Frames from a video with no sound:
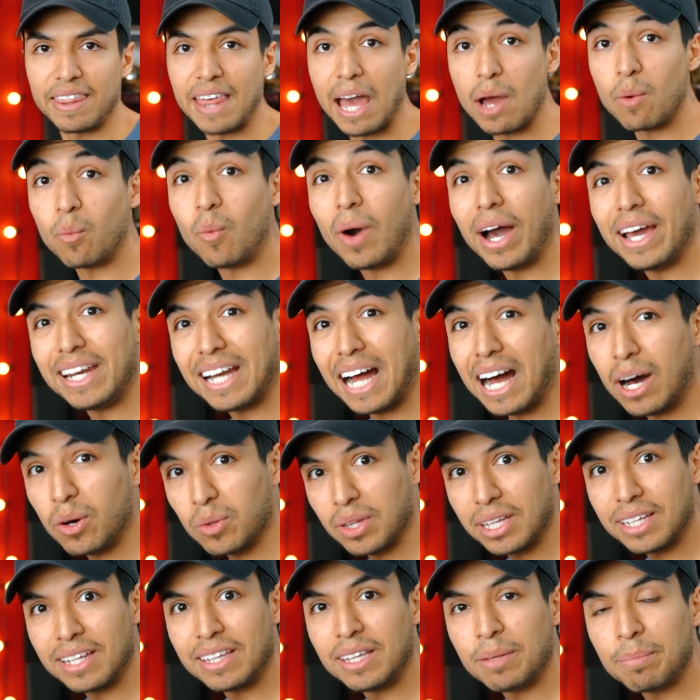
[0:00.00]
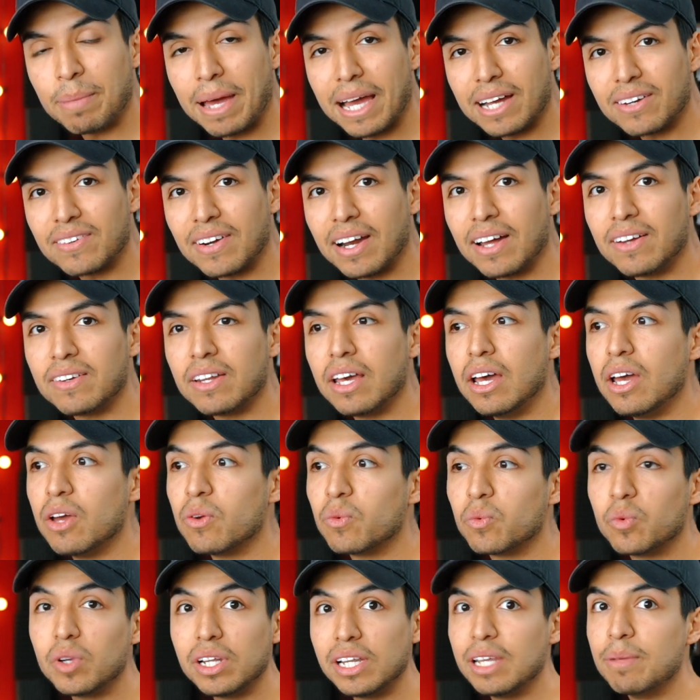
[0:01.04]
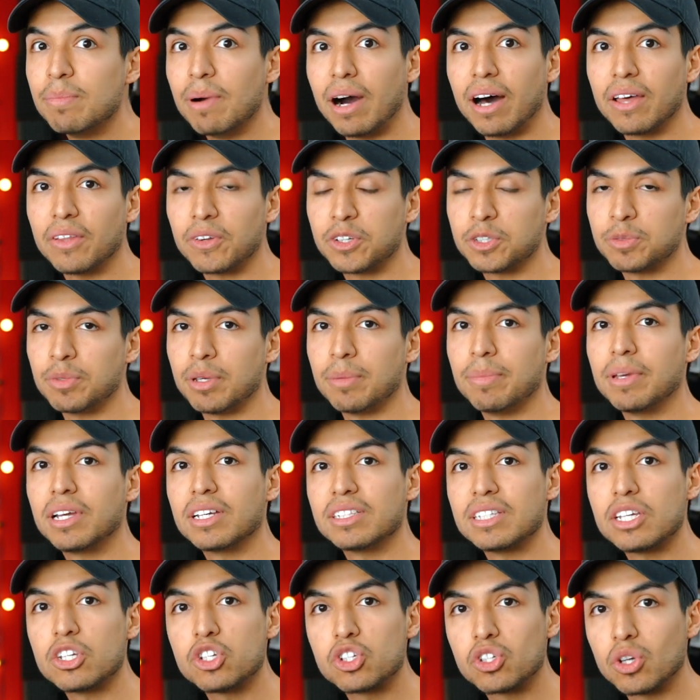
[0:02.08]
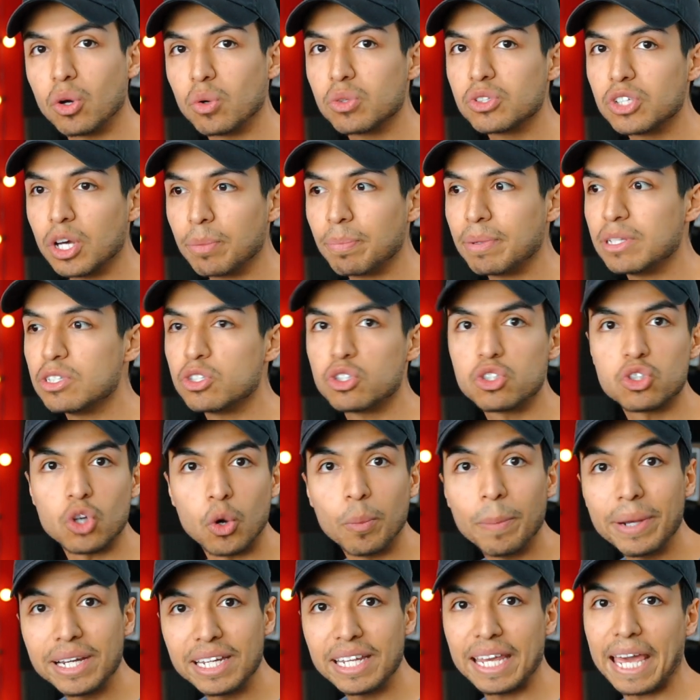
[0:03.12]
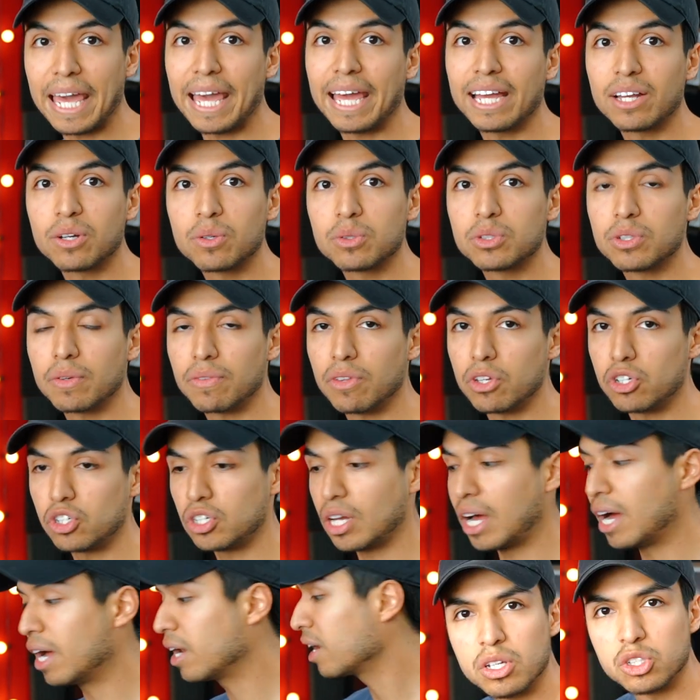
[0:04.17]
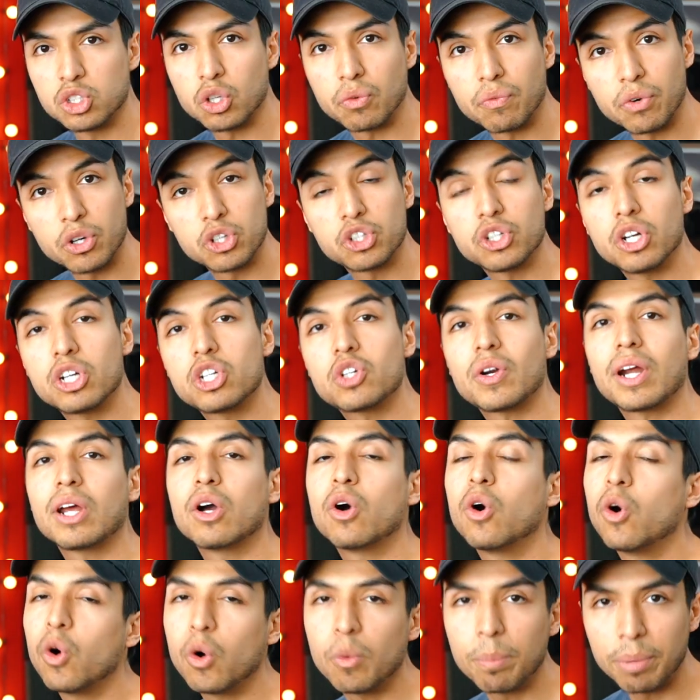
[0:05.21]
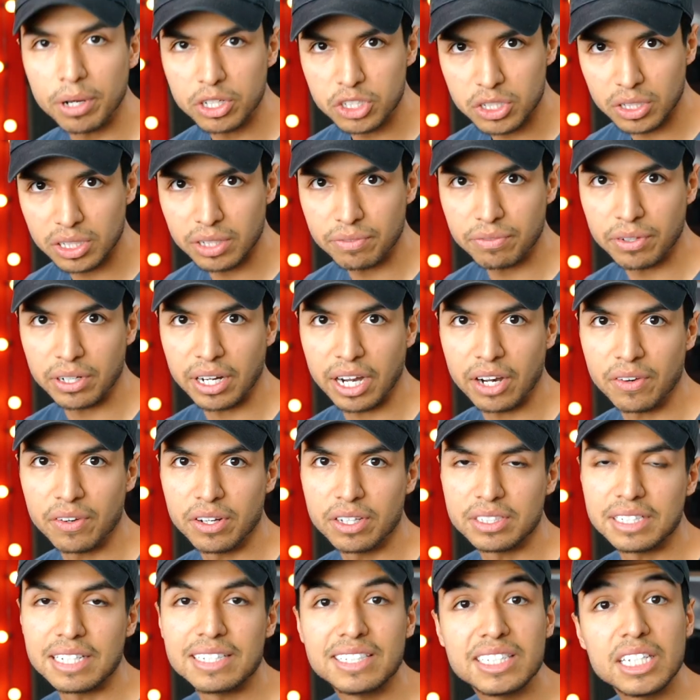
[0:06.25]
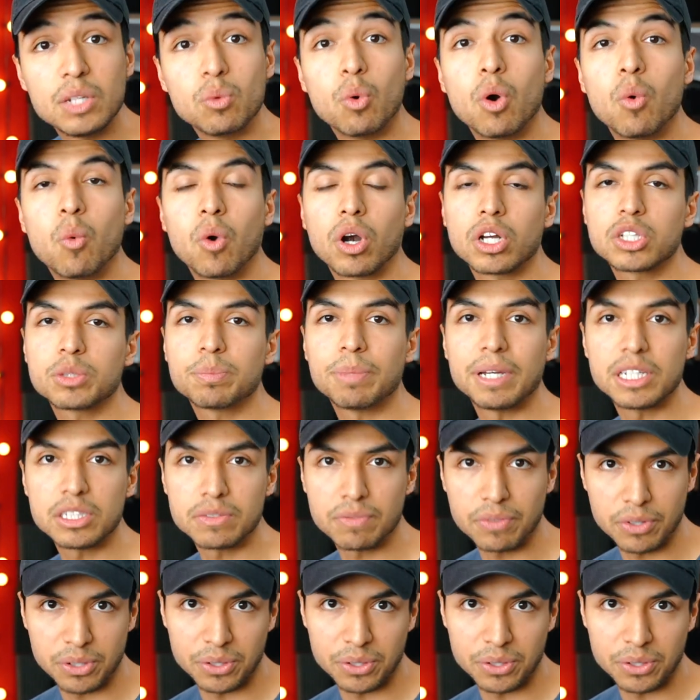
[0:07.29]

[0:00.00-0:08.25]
That white outlet in the background really bothers me because it shows up in so many angles of the shot. So for sure, try a whole bunch of different areas and see what works best for